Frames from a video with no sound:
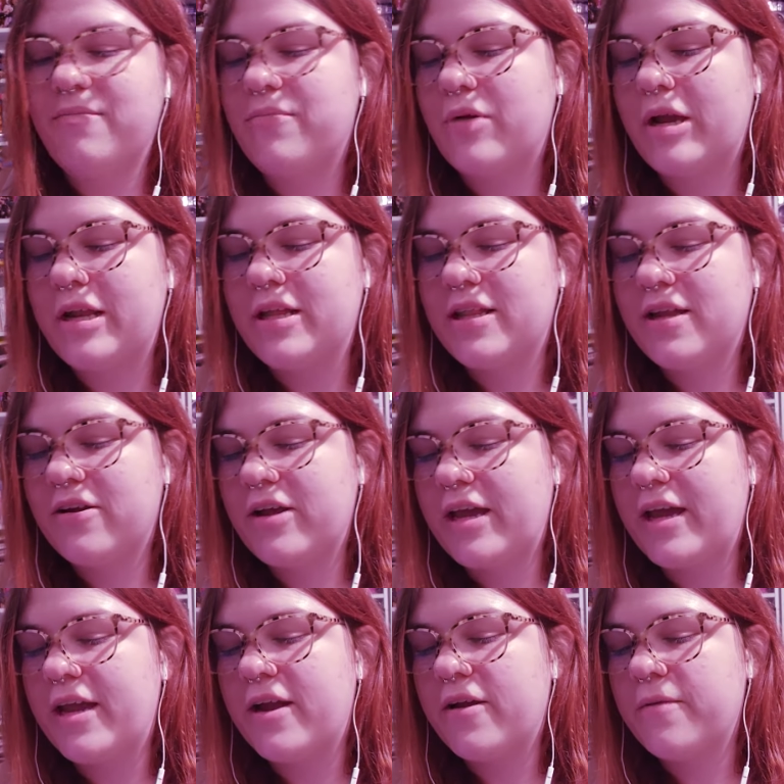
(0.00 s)
braiding their
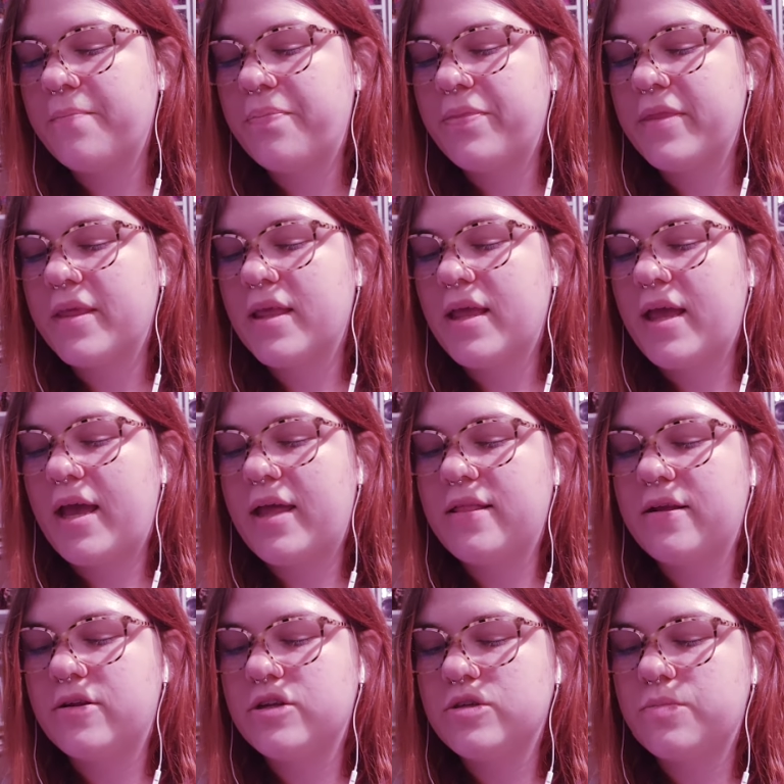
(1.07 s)
hair, and
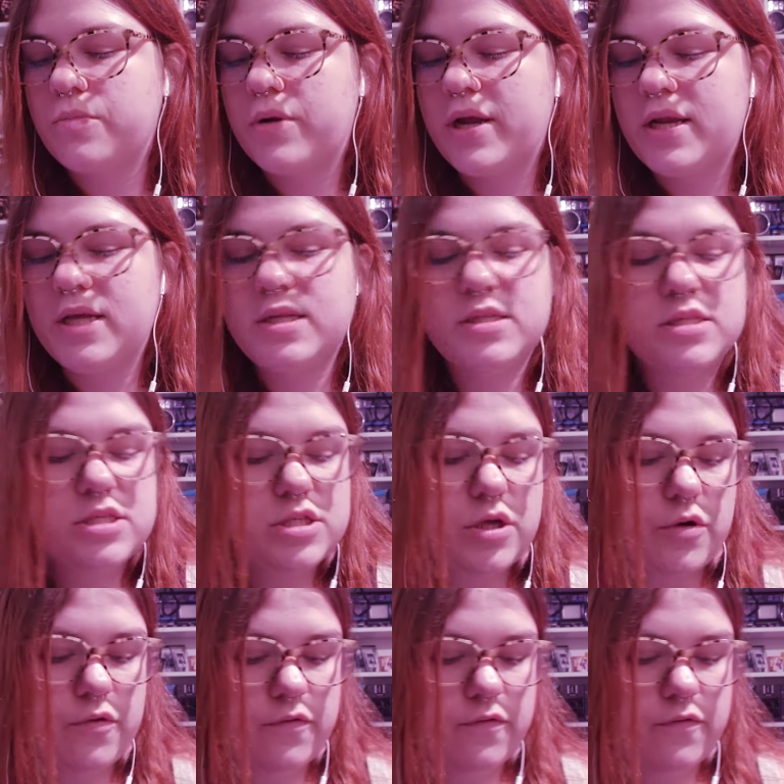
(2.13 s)
they're just braiding so